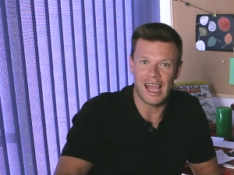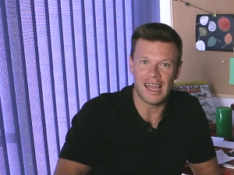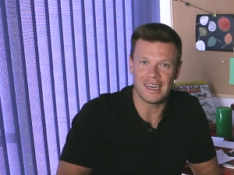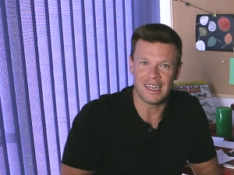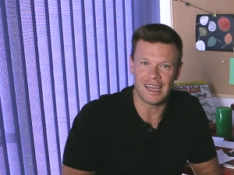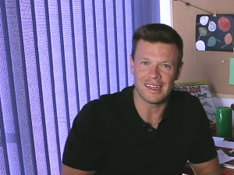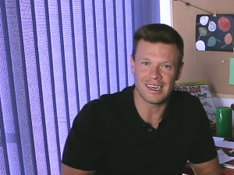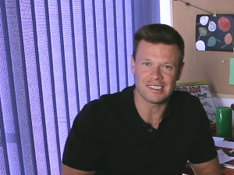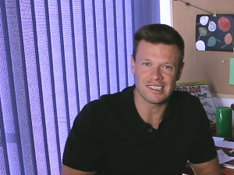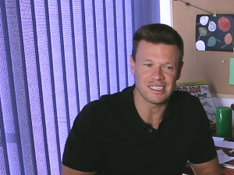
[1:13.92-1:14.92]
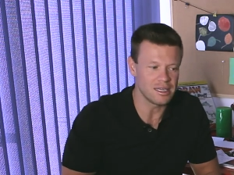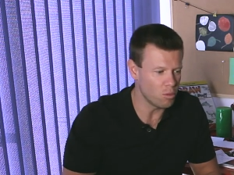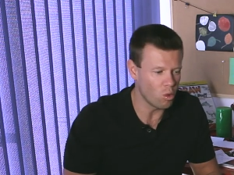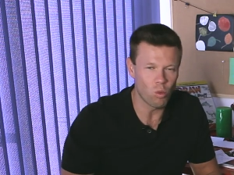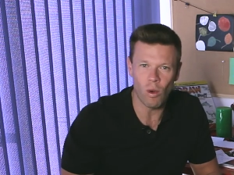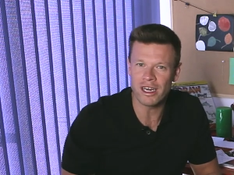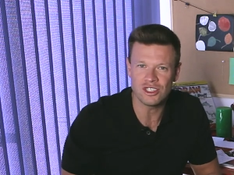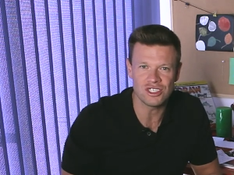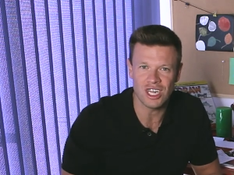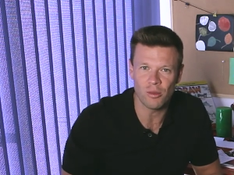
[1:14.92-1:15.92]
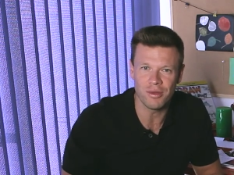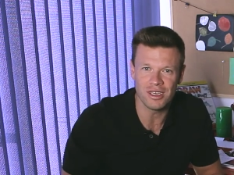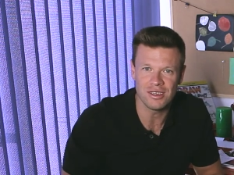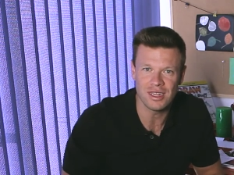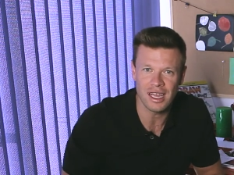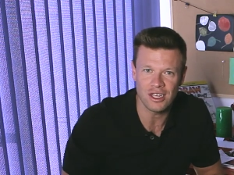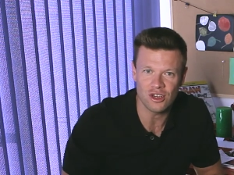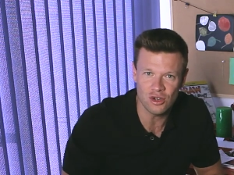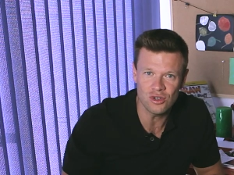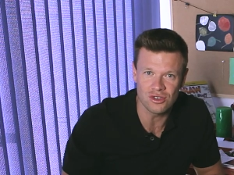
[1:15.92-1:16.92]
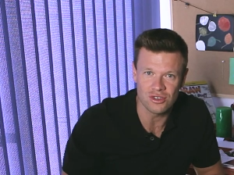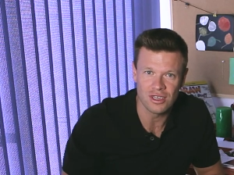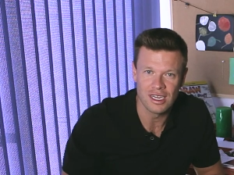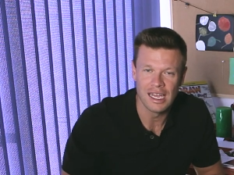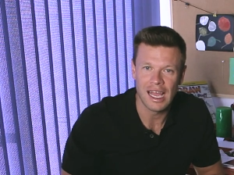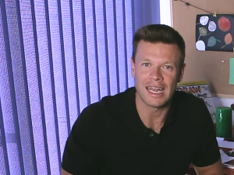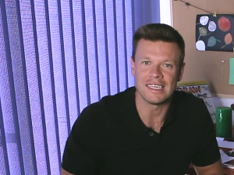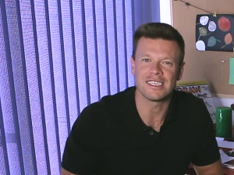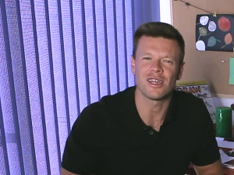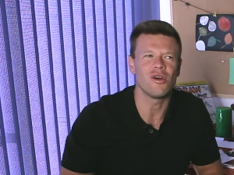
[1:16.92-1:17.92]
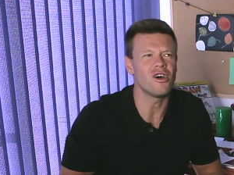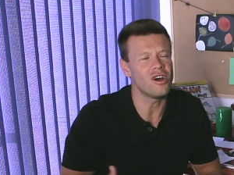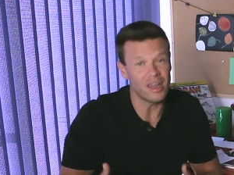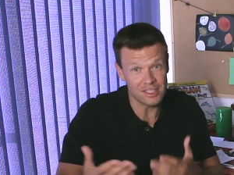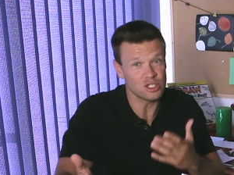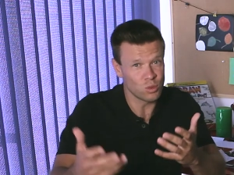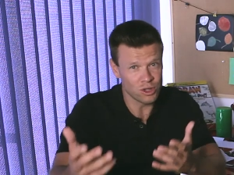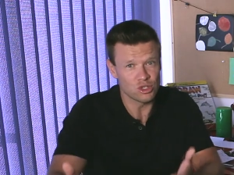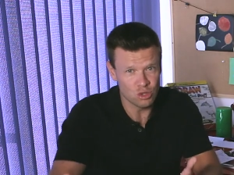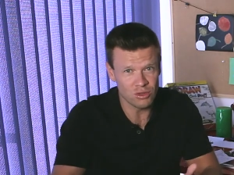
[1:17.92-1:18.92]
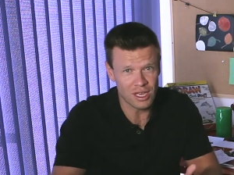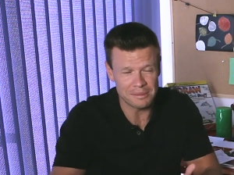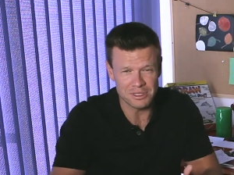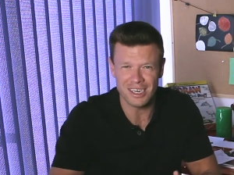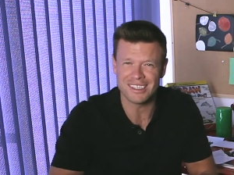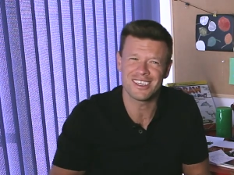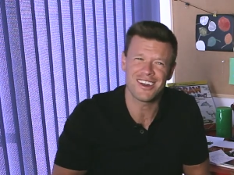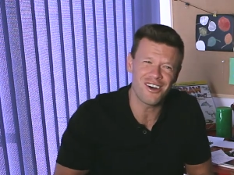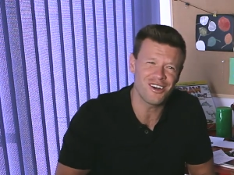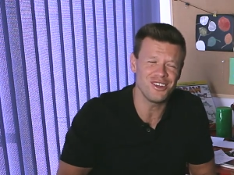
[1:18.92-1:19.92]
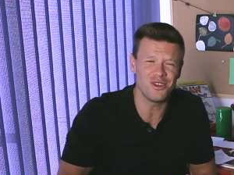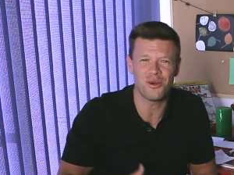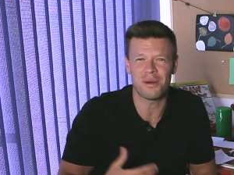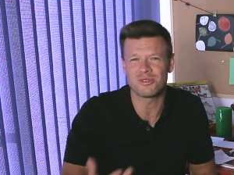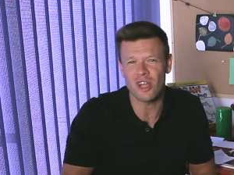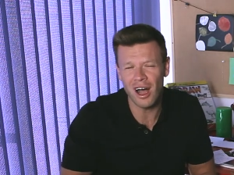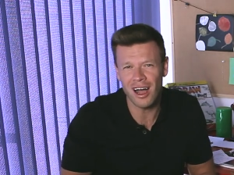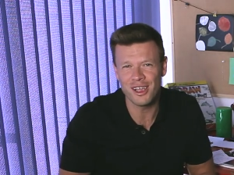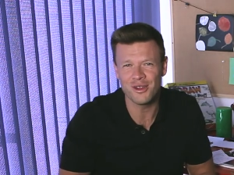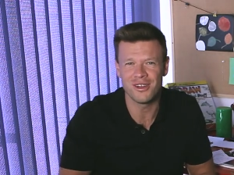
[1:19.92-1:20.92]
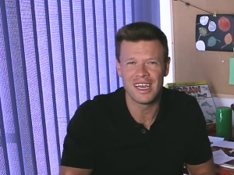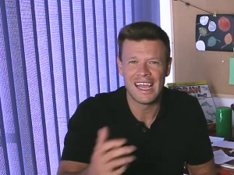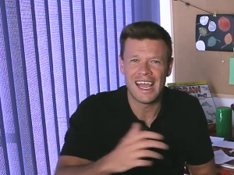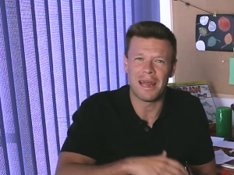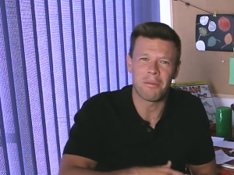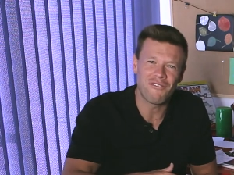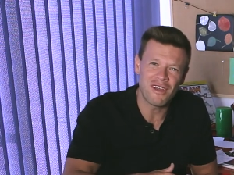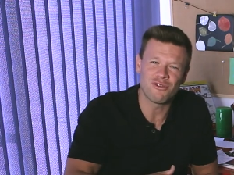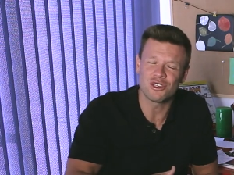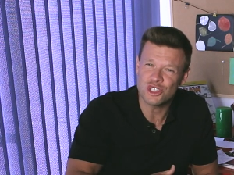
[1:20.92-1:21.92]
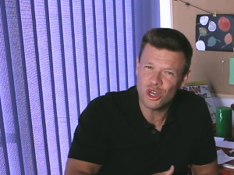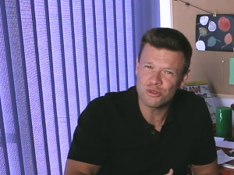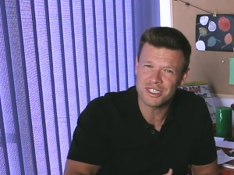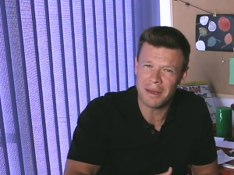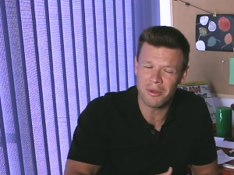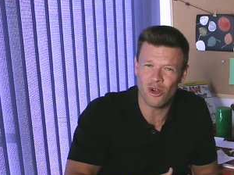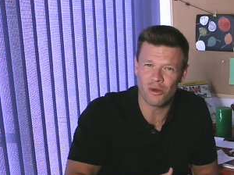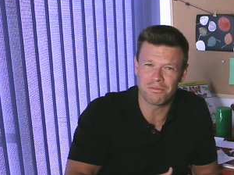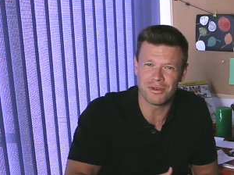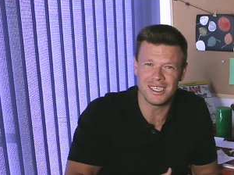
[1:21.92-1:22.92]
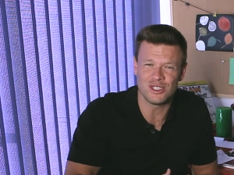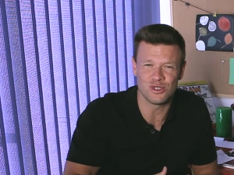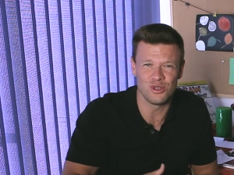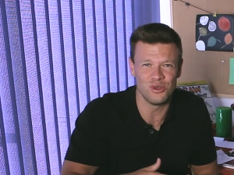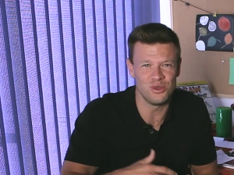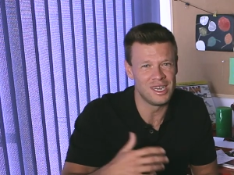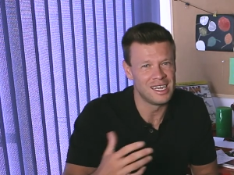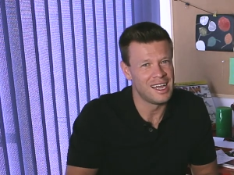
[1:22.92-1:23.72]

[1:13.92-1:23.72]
And then I said to him, well, why did you tell me that you couldn't? And he said, oh, and this is where the truth comes out. And he said, oh, you know, I'm tired and my favorite show's coming on pretty soon.